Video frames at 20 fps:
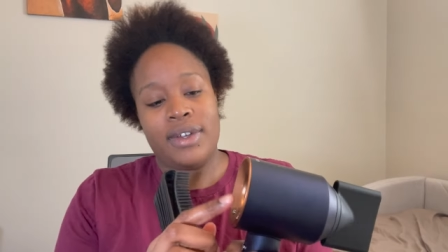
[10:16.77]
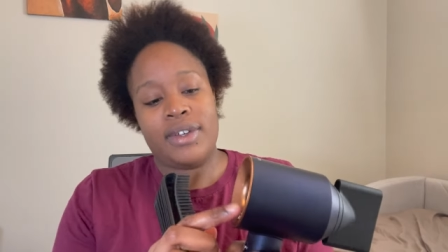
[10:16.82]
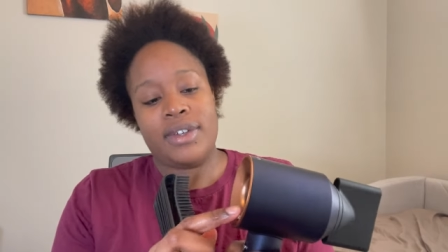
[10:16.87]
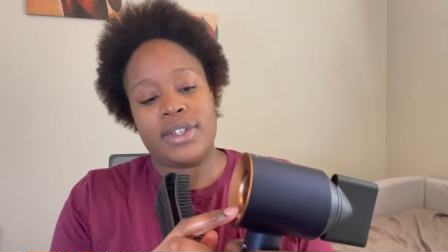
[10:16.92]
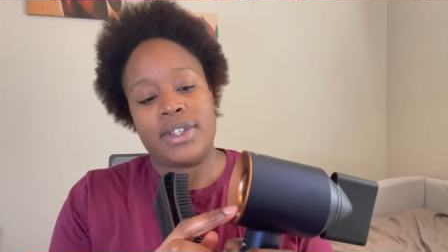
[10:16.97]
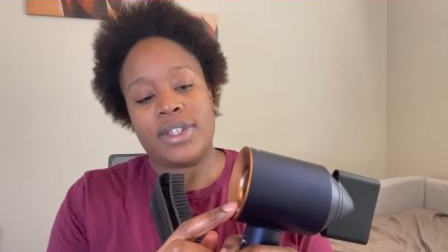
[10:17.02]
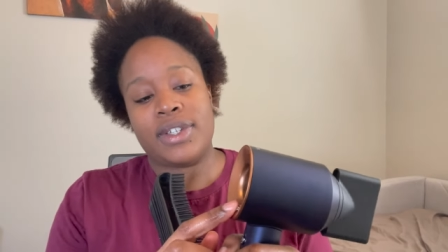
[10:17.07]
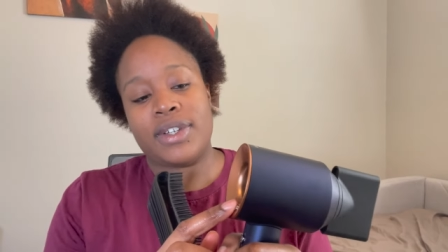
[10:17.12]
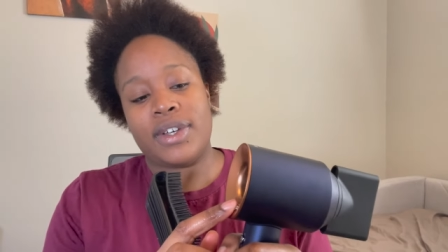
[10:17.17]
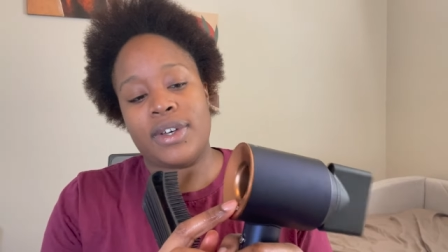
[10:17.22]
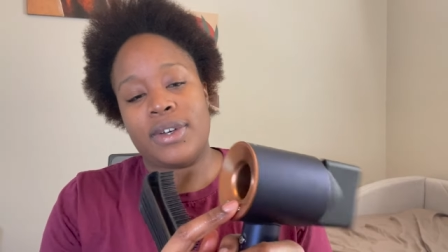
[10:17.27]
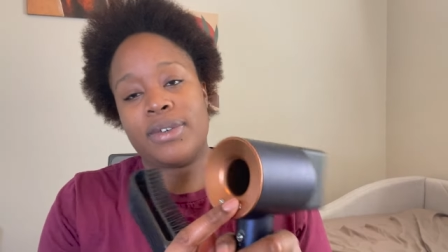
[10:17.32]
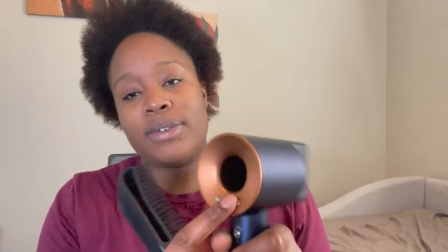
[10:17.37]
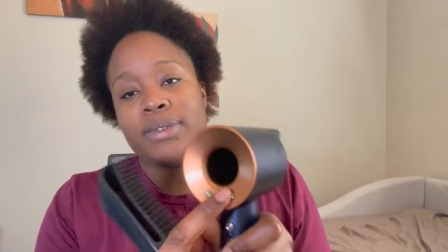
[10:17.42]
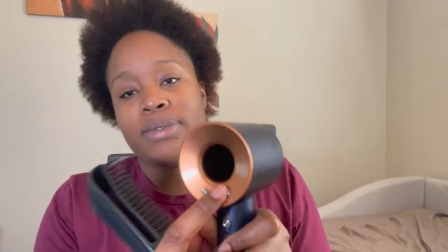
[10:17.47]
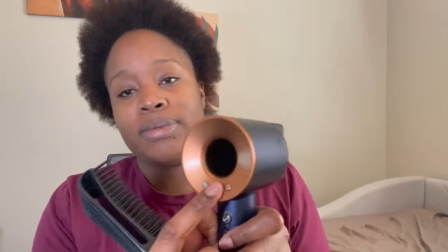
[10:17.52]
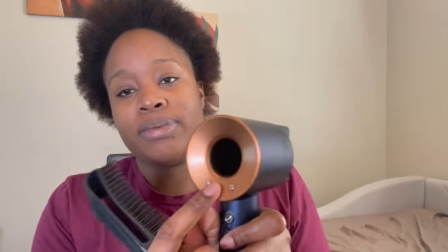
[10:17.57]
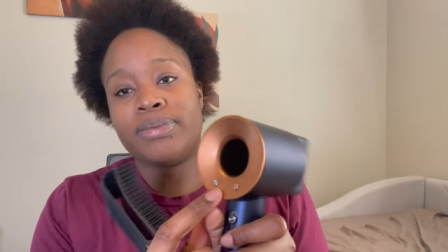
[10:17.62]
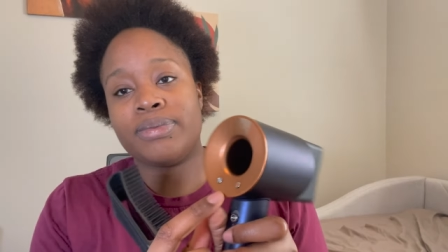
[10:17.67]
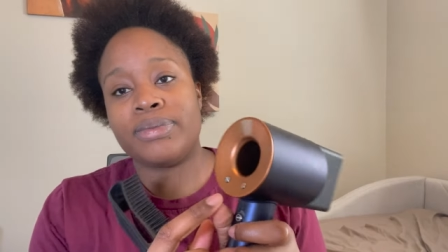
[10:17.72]
So
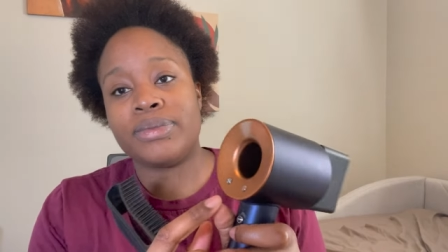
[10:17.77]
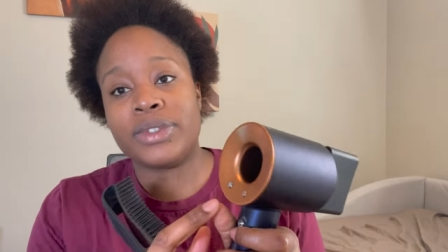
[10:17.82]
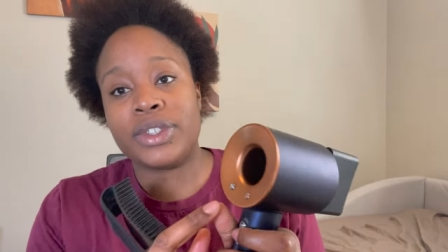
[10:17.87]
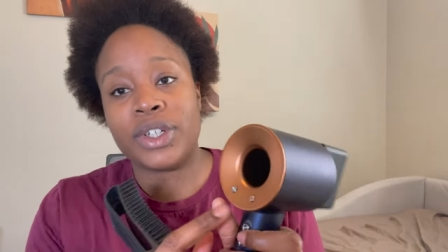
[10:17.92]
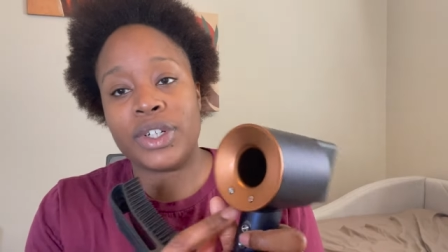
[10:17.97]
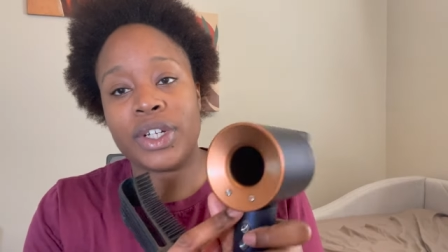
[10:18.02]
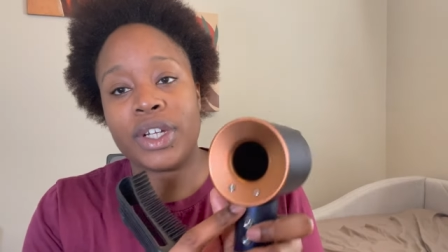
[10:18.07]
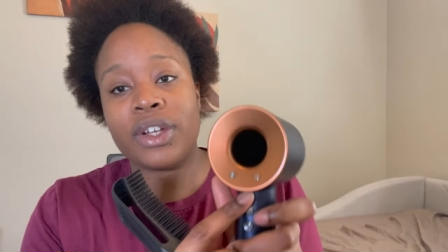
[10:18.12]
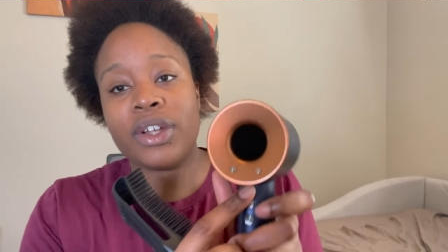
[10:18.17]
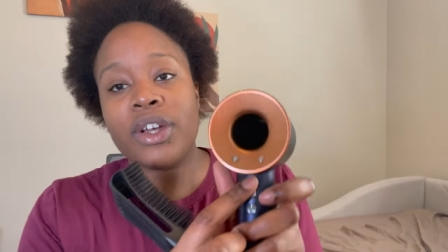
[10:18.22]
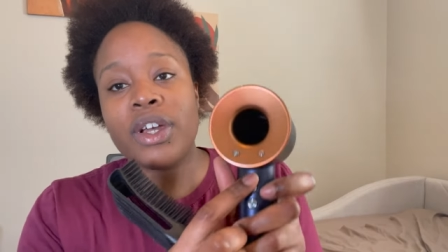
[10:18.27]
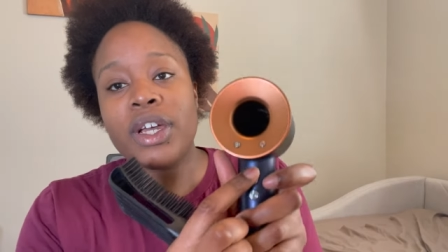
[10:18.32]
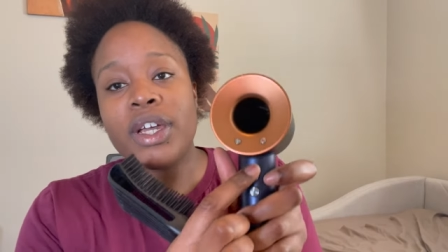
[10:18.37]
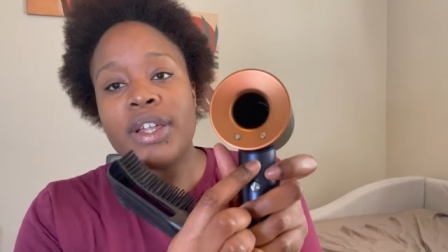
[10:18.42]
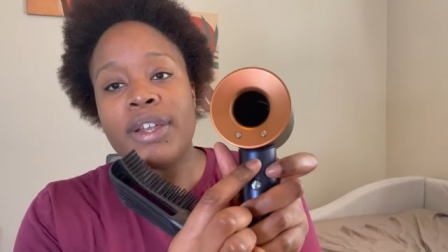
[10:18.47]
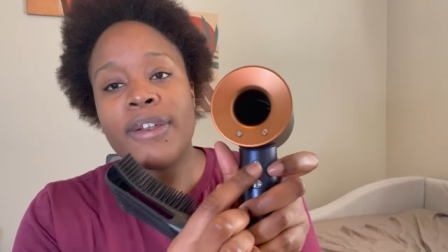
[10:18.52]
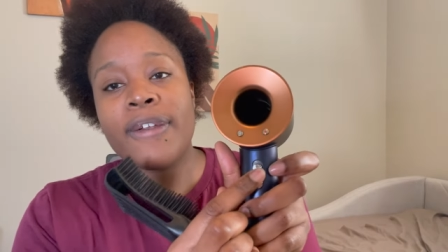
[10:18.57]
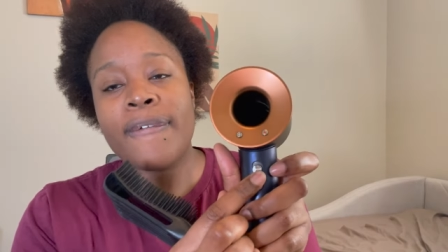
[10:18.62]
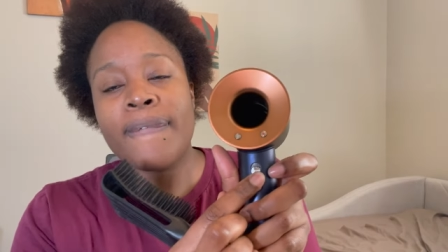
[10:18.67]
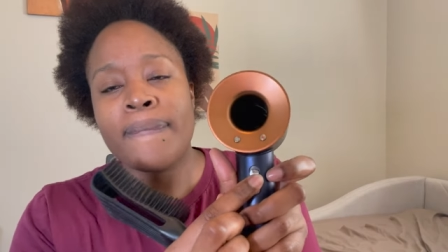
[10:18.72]
turn it
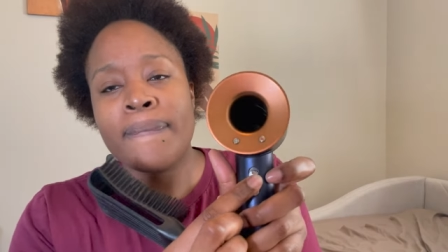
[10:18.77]
on.